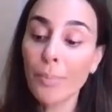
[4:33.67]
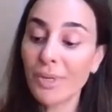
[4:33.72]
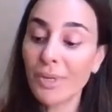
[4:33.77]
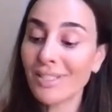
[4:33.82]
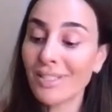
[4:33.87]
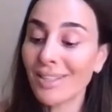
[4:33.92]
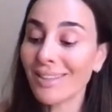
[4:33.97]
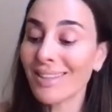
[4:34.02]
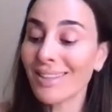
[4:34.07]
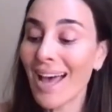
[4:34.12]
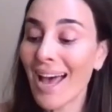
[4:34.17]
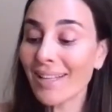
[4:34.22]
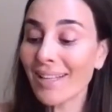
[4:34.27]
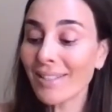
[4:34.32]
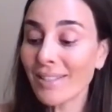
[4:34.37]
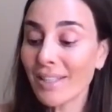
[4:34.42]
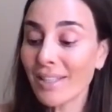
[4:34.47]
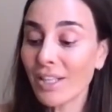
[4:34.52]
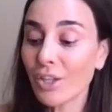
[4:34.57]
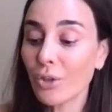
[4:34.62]
It's the
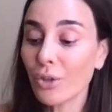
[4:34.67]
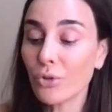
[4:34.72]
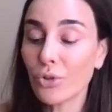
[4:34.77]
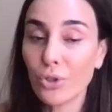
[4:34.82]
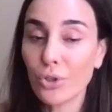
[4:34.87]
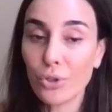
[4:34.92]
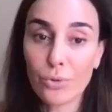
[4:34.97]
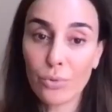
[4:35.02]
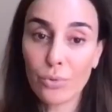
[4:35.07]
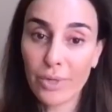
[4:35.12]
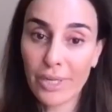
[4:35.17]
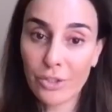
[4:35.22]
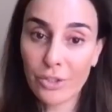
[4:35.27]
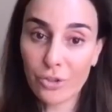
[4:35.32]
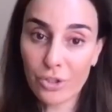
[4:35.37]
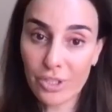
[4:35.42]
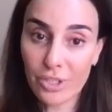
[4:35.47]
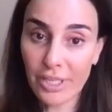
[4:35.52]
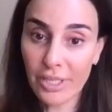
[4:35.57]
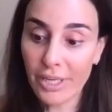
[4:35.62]
last thing you do in your
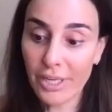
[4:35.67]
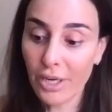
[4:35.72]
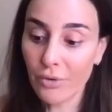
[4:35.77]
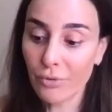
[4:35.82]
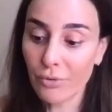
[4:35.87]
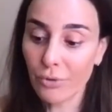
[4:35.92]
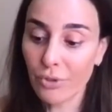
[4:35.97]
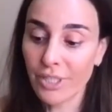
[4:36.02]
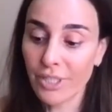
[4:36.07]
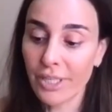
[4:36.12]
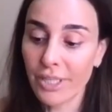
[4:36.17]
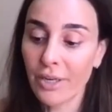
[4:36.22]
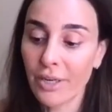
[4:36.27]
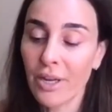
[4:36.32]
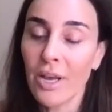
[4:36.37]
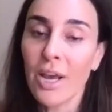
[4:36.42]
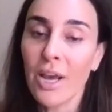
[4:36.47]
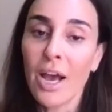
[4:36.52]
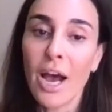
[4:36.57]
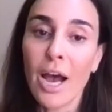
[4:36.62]
skincare routine.
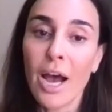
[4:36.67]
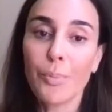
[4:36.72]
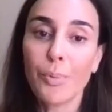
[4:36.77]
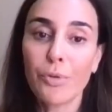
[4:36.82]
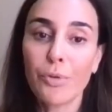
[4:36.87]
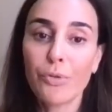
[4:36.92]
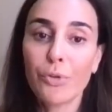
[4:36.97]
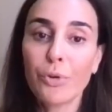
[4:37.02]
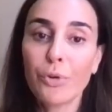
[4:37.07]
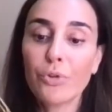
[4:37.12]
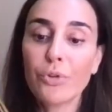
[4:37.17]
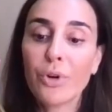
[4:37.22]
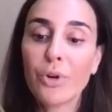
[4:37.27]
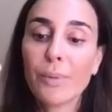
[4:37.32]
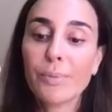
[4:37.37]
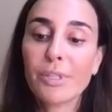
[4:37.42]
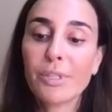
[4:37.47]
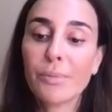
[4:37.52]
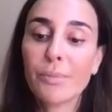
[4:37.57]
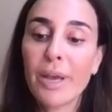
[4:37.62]
I put a few
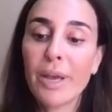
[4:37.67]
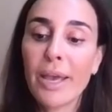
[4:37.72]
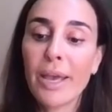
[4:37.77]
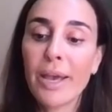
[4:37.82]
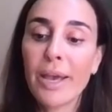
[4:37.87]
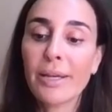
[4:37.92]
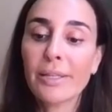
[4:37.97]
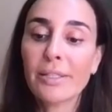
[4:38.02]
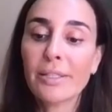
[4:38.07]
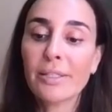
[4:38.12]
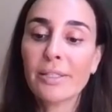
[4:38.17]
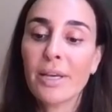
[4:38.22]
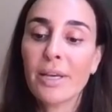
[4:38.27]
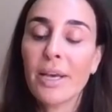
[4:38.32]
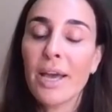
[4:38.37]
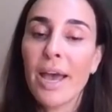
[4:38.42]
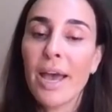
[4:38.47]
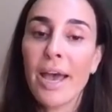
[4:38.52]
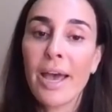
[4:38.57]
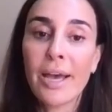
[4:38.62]
drops in my hands
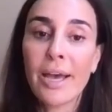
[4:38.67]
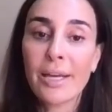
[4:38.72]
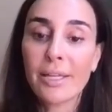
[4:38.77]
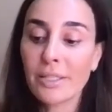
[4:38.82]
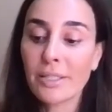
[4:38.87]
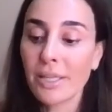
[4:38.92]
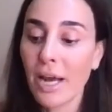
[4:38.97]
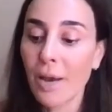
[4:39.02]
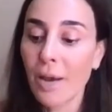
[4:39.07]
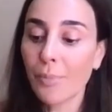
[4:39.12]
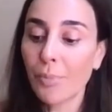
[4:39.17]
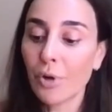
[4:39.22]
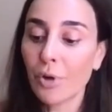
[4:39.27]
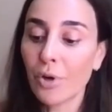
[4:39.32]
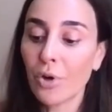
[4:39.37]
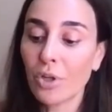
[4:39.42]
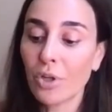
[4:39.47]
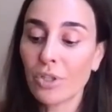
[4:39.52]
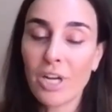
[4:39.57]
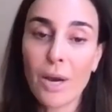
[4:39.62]
and I put it
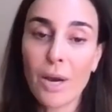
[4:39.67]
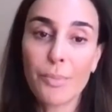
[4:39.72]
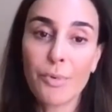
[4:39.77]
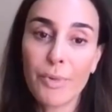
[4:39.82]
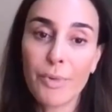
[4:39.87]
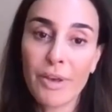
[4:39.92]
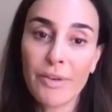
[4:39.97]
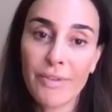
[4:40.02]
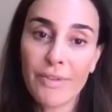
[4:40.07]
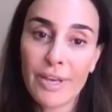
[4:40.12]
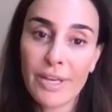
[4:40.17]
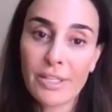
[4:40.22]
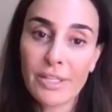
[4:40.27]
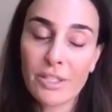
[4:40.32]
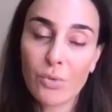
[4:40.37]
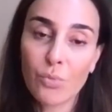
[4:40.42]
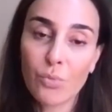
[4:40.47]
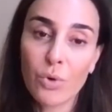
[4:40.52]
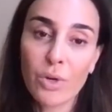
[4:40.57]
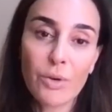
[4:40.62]
on top of my face.
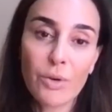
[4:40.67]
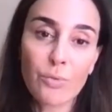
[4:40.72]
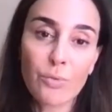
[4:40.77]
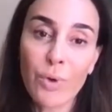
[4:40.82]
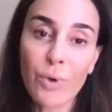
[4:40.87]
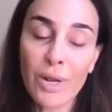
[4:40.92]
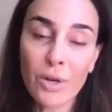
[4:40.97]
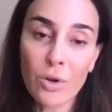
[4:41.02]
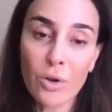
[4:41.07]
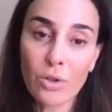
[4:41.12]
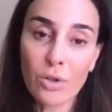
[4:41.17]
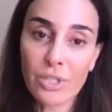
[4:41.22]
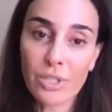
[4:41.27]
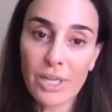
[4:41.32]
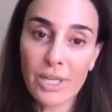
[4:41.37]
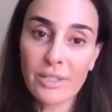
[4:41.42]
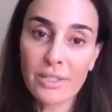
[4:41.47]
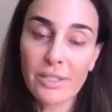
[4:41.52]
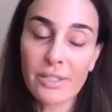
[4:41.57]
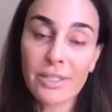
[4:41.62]
And what retinol
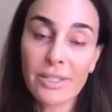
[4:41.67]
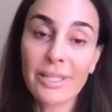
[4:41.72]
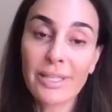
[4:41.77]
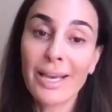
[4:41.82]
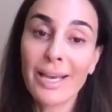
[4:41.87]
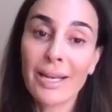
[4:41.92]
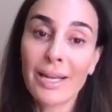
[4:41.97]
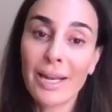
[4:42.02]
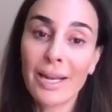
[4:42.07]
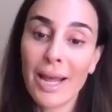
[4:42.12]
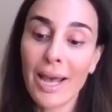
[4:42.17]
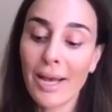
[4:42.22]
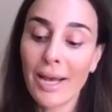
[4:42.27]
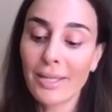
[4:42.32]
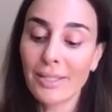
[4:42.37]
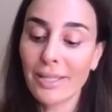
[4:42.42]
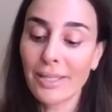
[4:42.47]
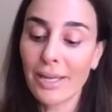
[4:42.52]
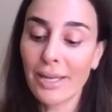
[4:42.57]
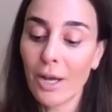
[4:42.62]
does is again, it
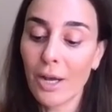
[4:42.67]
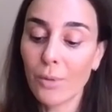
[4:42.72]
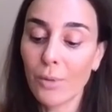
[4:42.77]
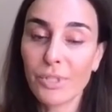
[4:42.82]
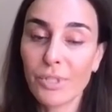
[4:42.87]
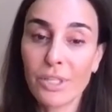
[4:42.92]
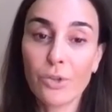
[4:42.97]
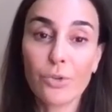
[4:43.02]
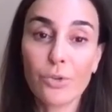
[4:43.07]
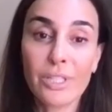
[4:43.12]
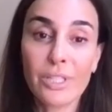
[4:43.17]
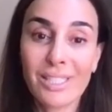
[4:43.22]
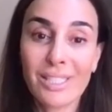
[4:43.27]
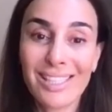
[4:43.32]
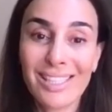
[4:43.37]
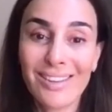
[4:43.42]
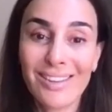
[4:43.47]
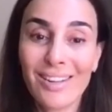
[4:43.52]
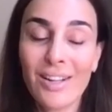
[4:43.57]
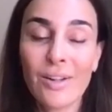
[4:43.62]
has, it helps increase
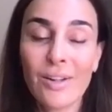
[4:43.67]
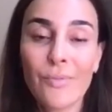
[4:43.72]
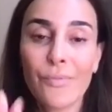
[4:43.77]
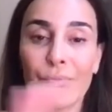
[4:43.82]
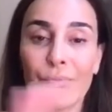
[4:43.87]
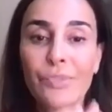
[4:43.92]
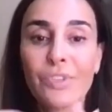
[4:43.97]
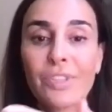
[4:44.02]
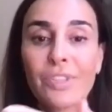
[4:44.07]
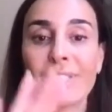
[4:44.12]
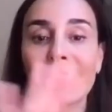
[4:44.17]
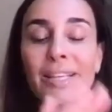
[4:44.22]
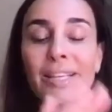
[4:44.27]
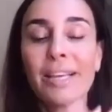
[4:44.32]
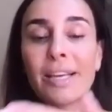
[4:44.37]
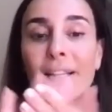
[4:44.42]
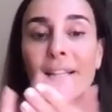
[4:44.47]
skin